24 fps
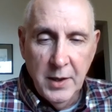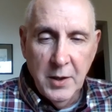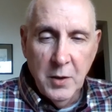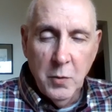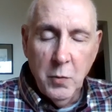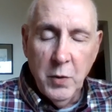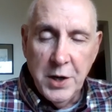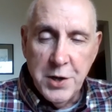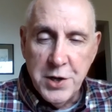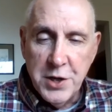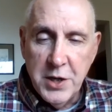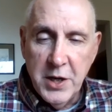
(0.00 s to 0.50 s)

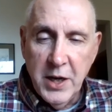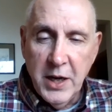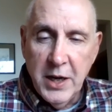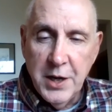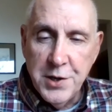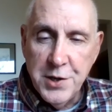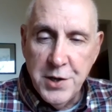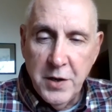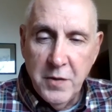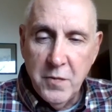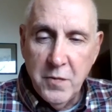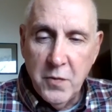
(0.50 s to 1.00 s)
When it
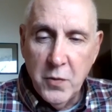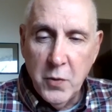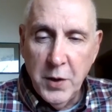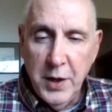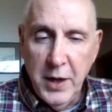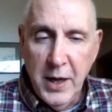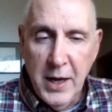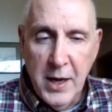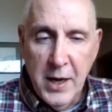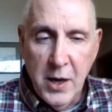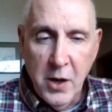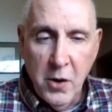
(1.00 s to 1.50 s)
stands in for a
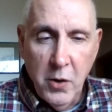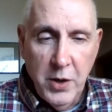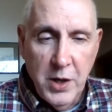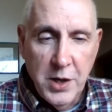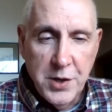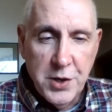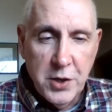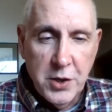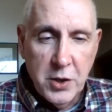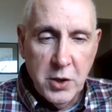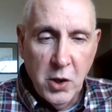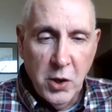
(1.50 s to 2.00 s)
noun,
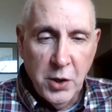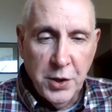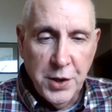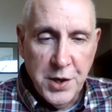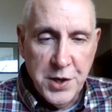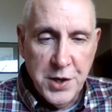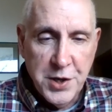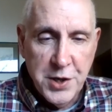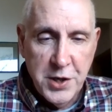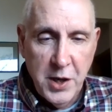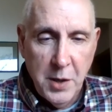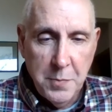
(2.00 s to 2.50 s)
it's called a
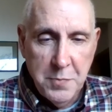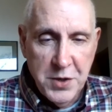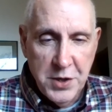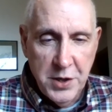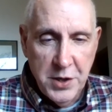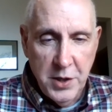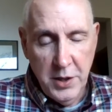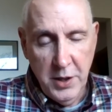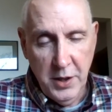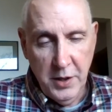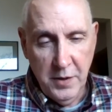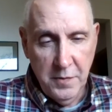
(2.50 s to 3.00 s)

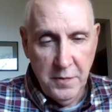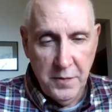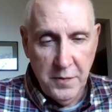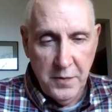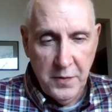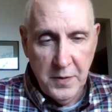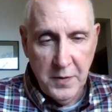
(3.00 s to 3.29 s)
substantive,